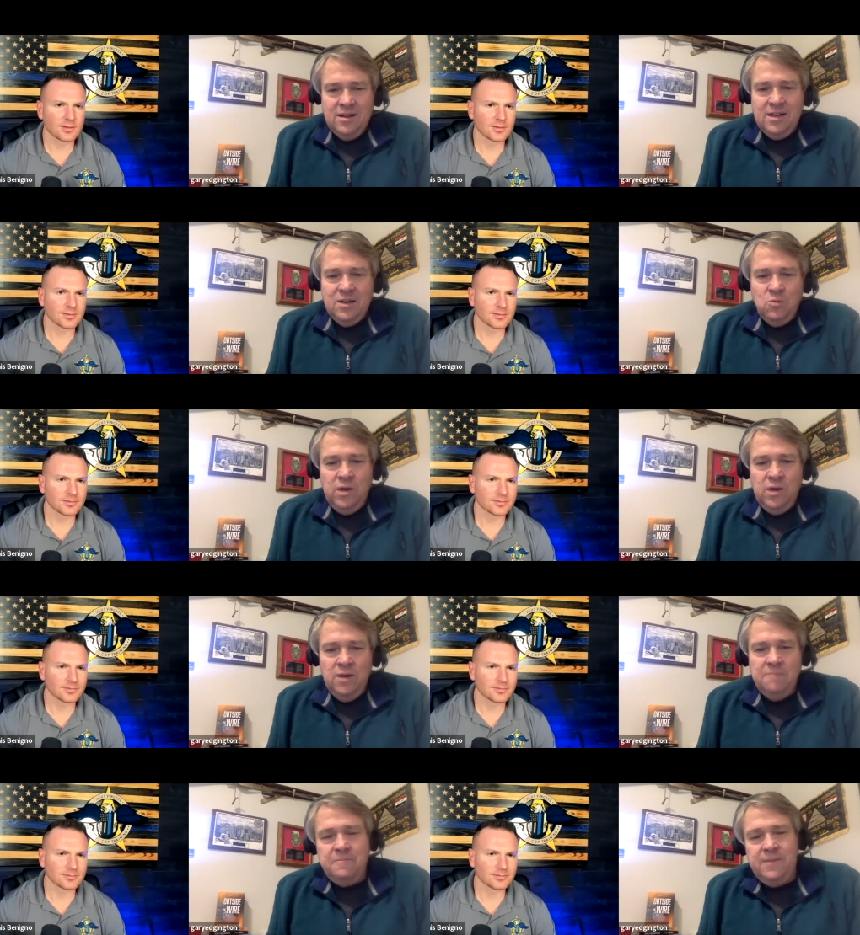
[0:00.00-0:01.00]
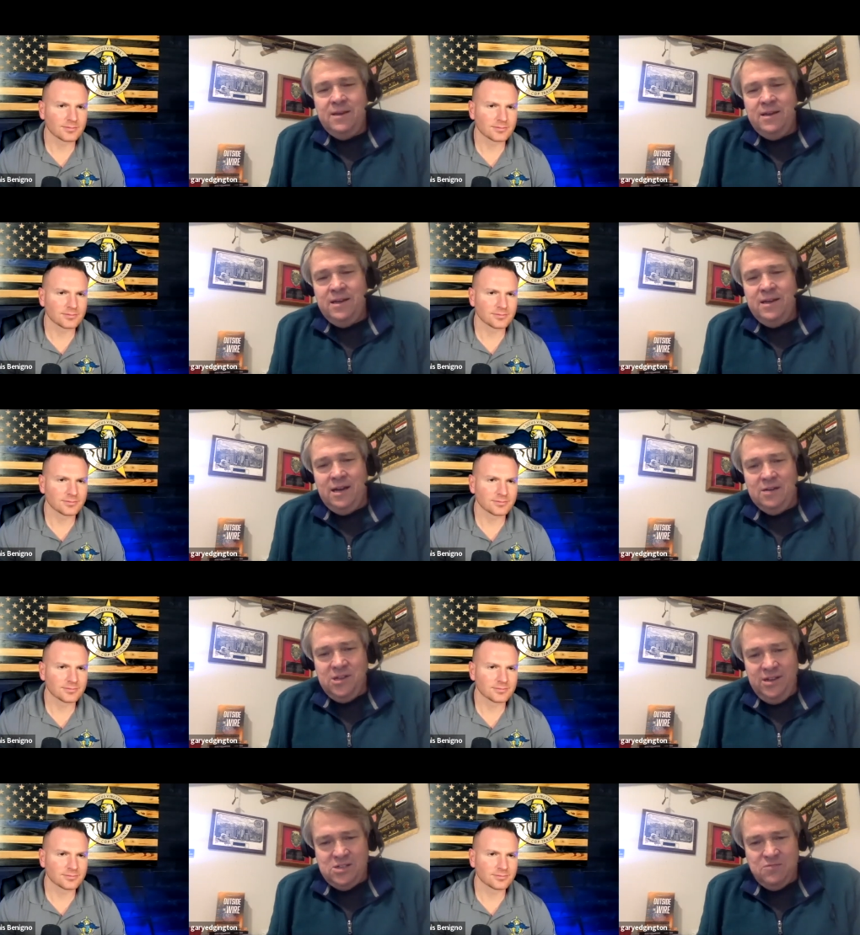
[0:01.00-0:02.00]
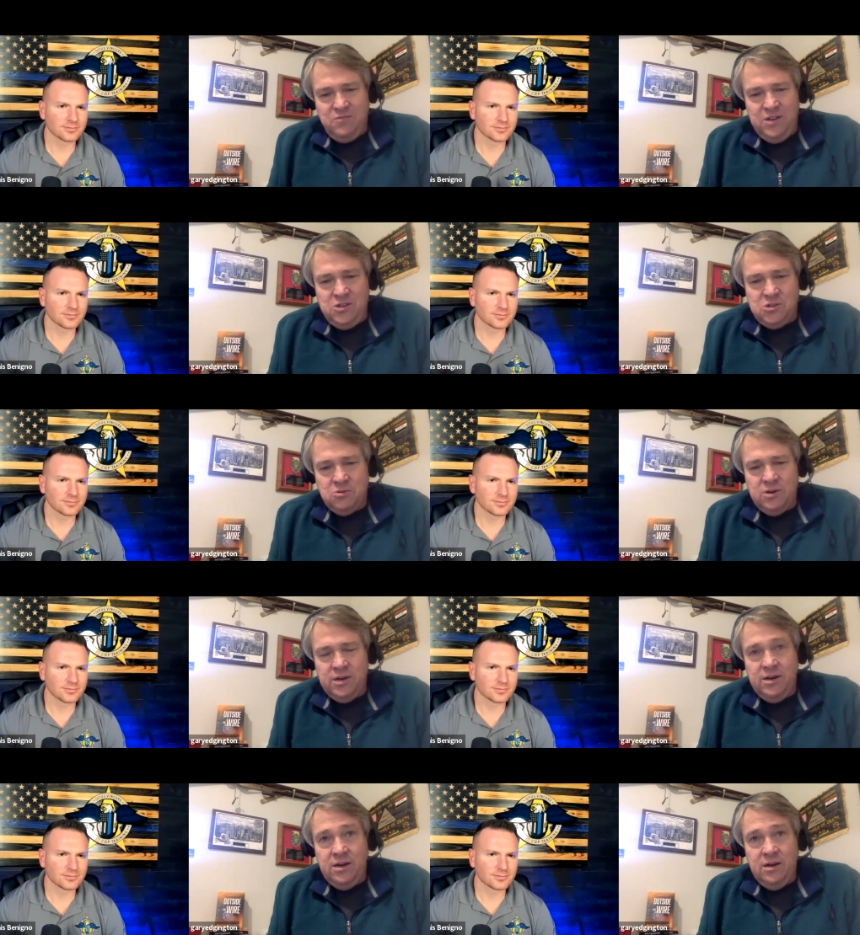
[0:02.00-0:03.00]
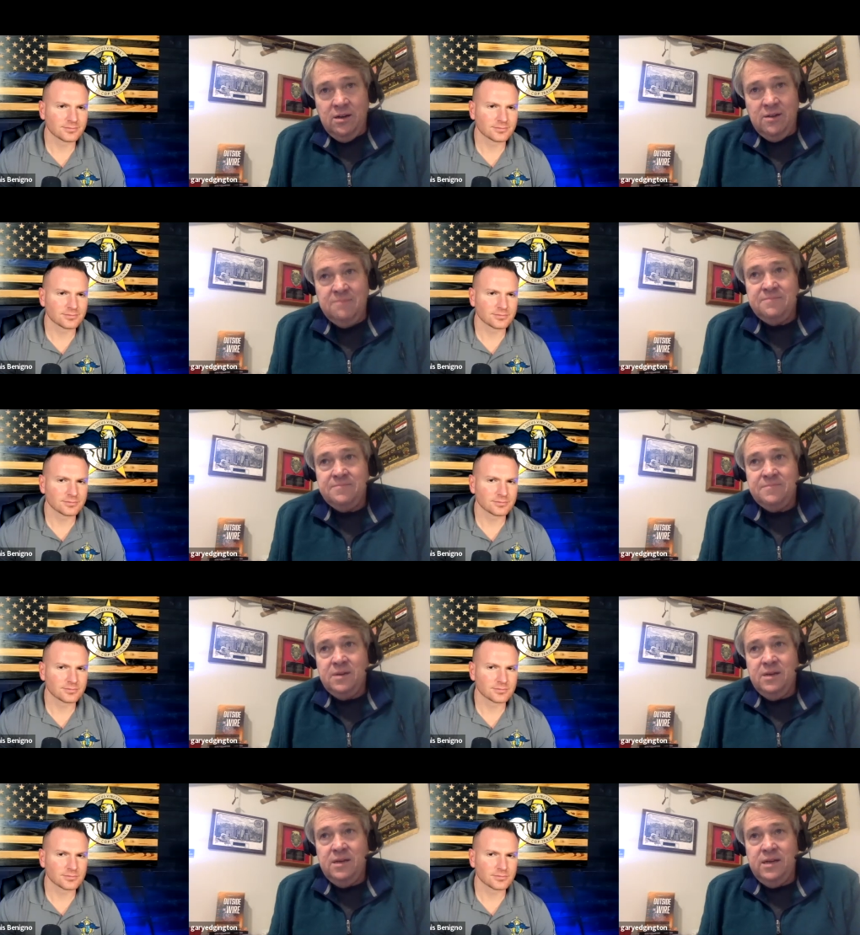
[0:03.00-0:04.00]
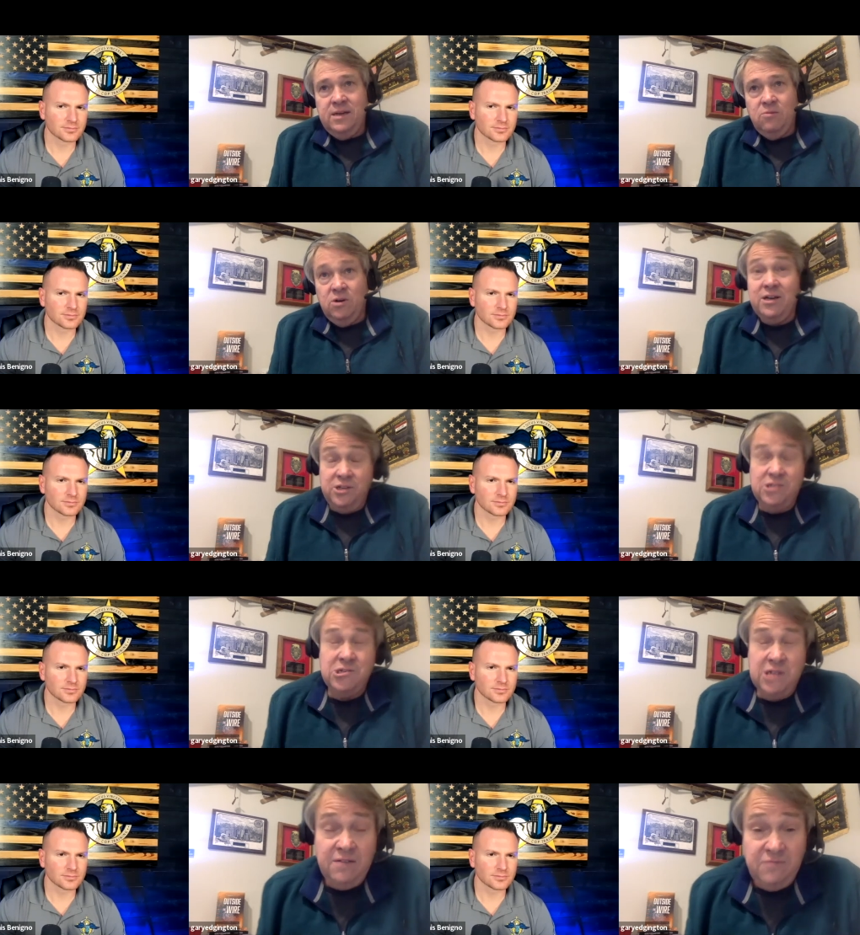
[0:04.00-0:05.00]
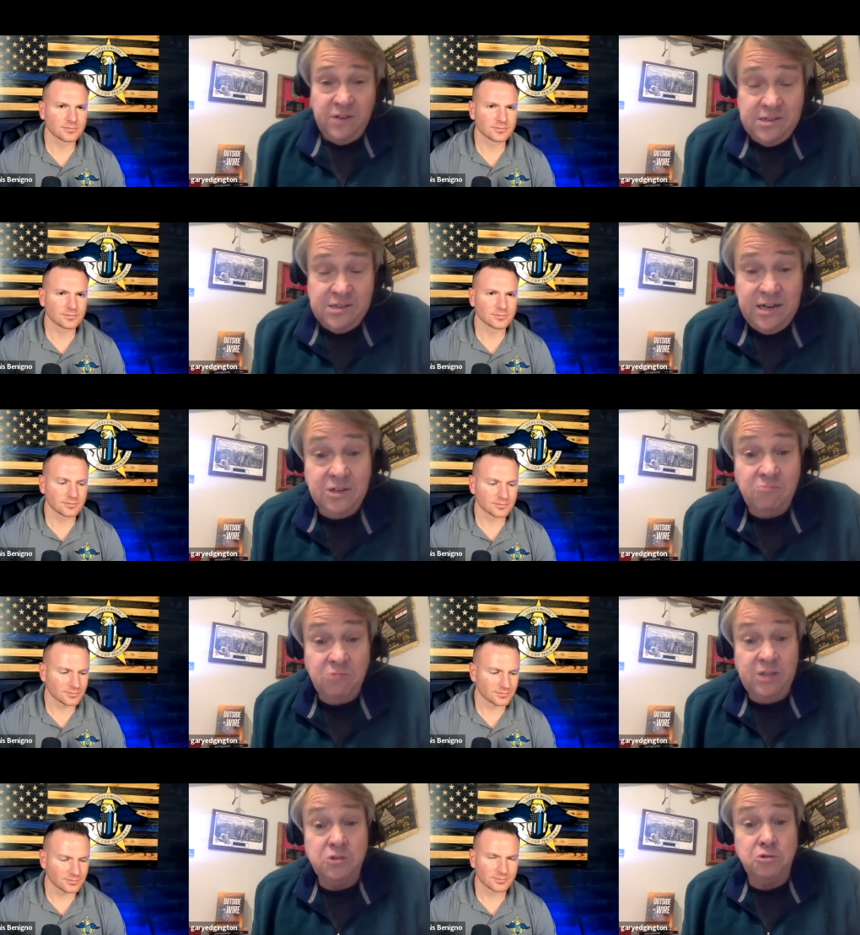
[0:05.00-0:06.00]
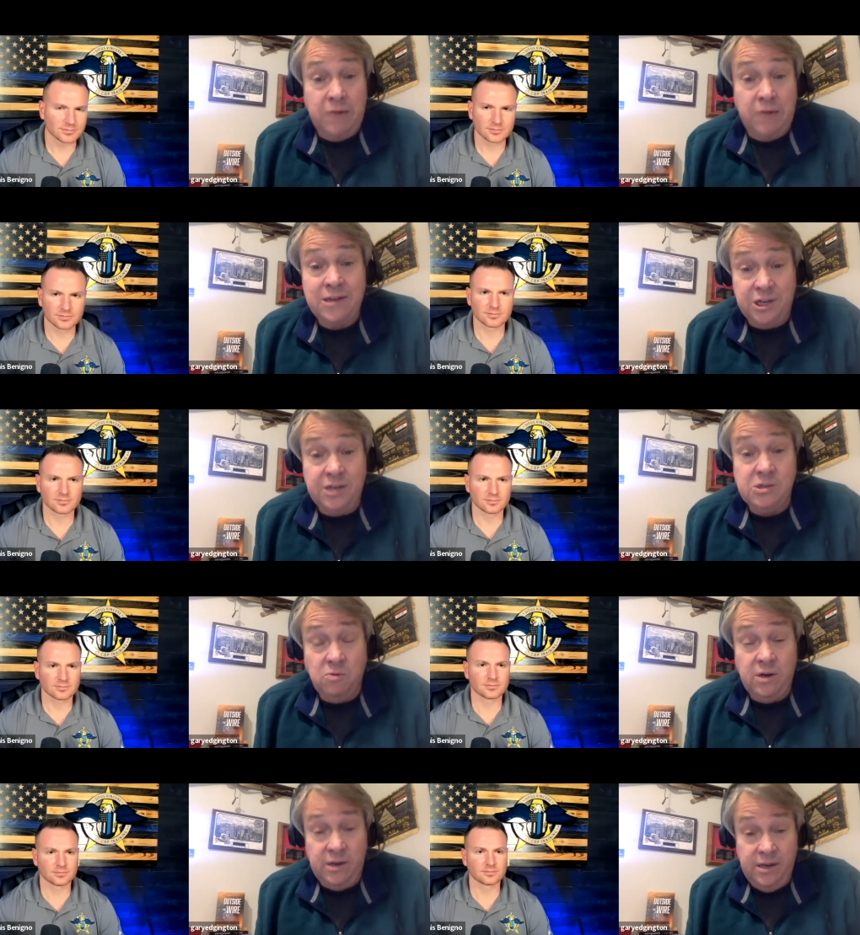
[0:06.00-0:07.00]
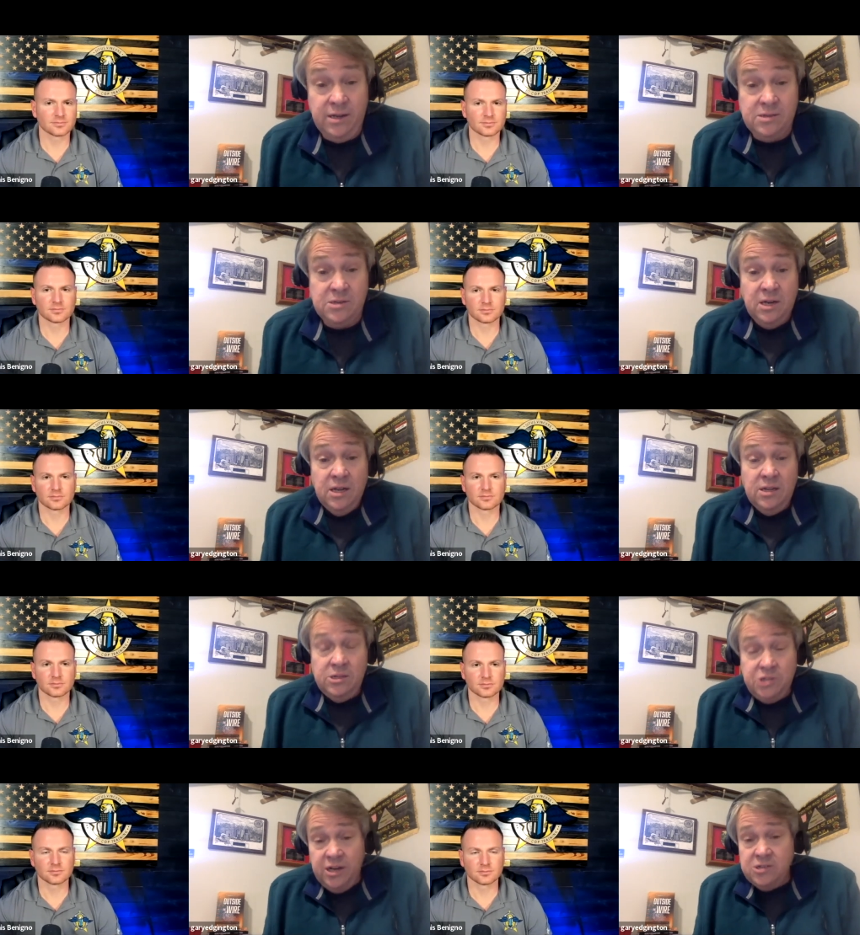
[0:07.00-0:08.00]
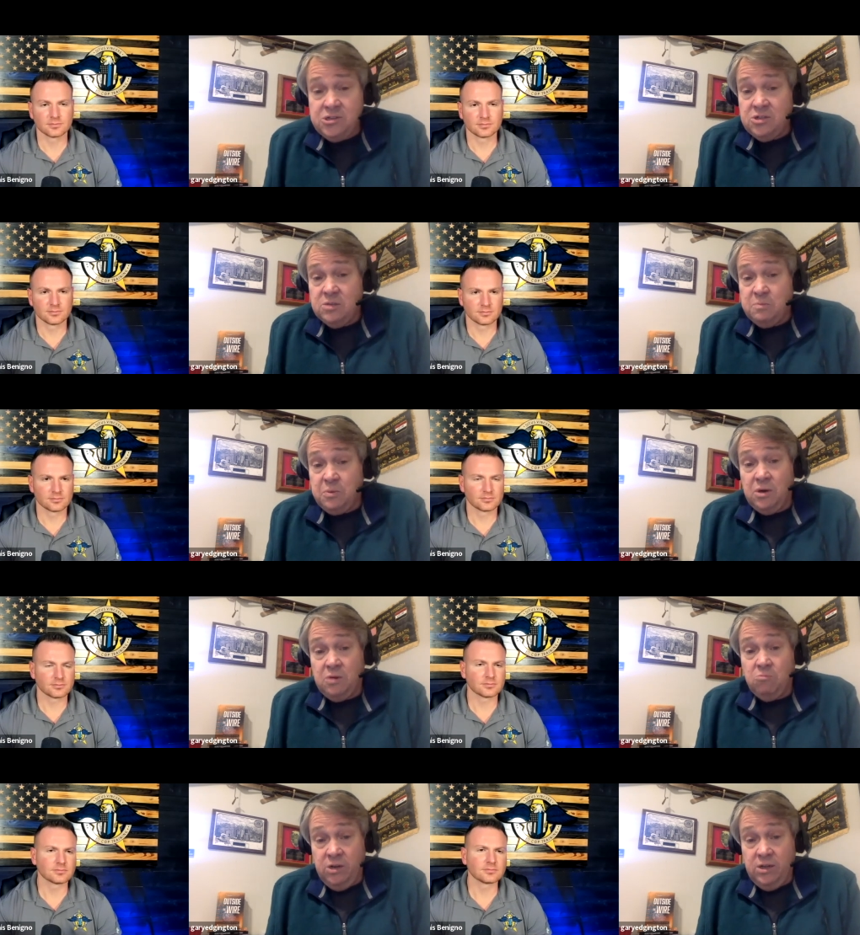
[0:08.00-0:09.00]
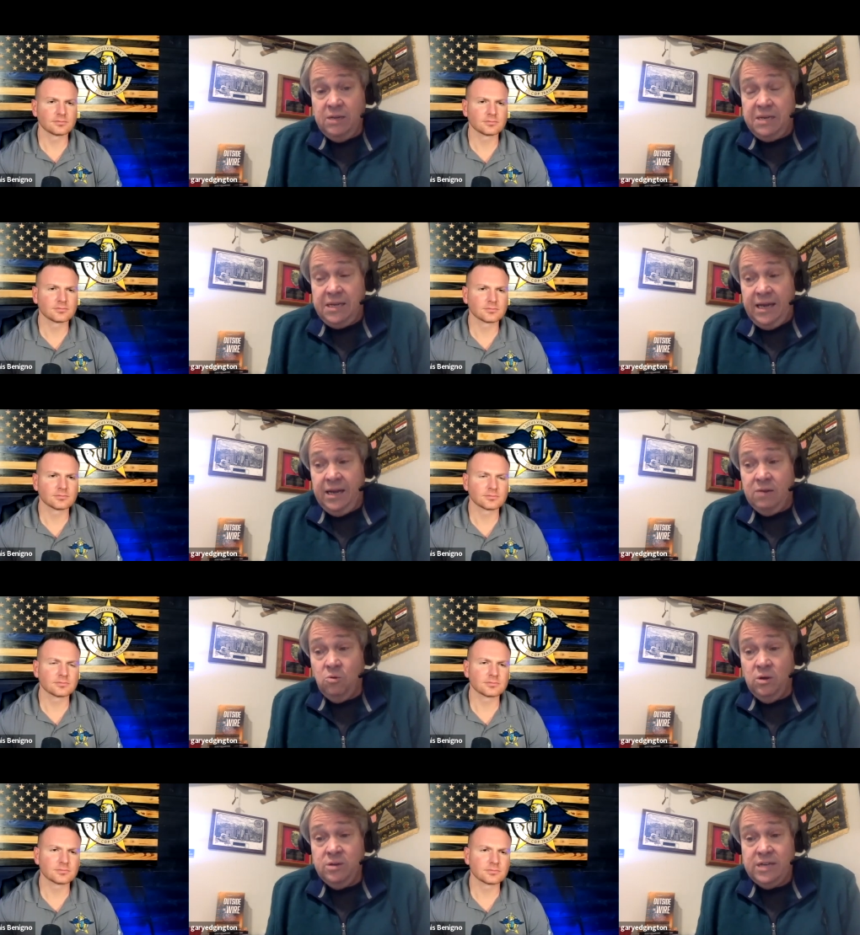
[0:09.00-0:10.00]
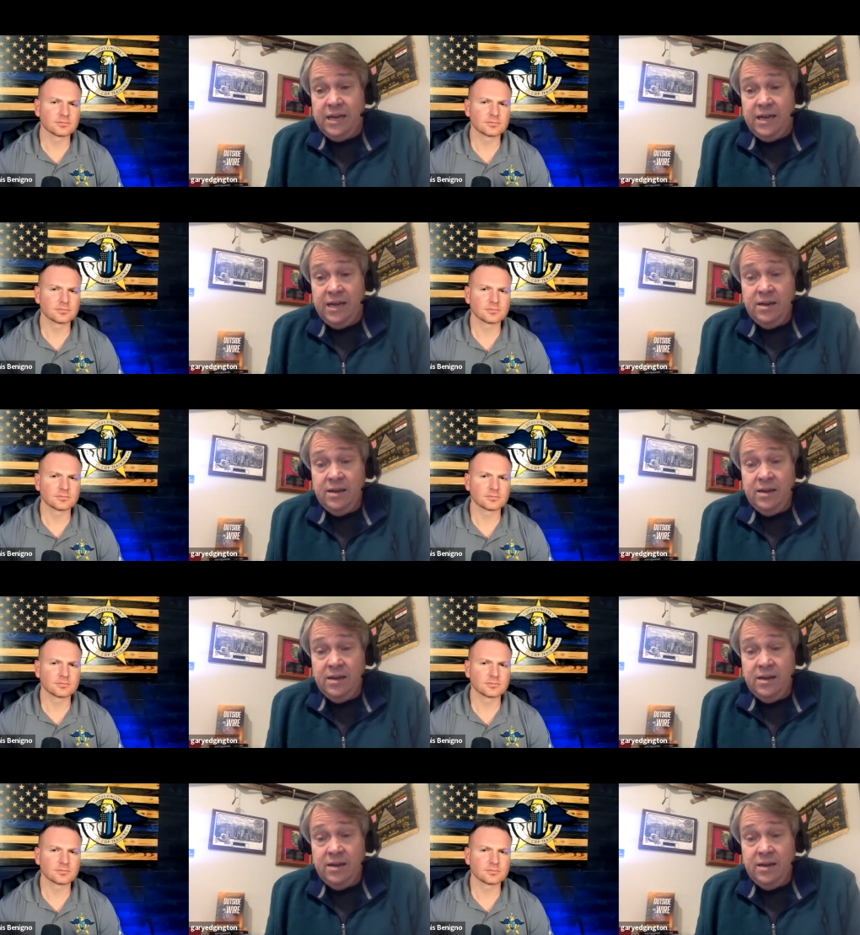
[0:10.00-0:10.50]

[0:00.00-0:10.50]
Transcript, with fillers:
Speaker 1: Well, I'll tell you, it's a funny story. Um, well, actually, it's not funny. It's actually really tragic, is what it is. The genesis of the book really began one day